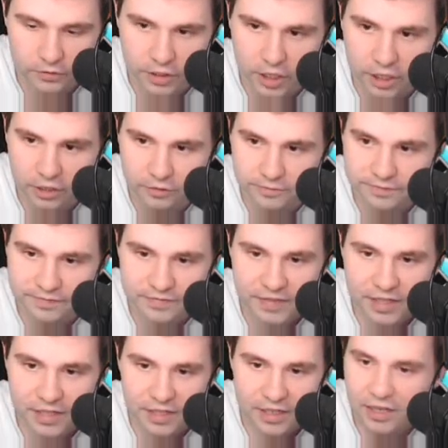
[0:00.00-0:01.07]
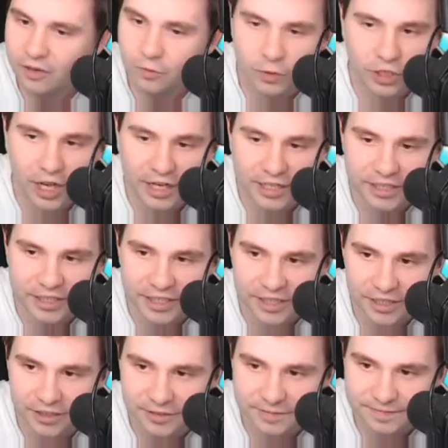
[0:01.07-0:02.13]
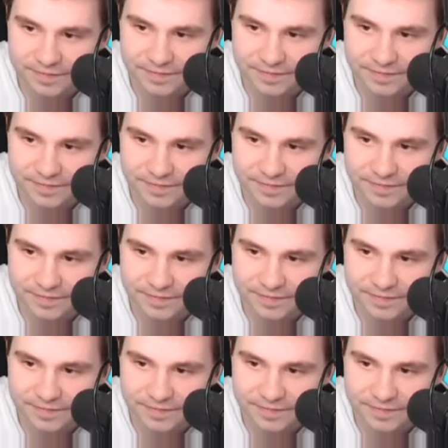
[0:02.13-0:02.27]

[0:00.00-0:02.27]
no. We're not going to kill.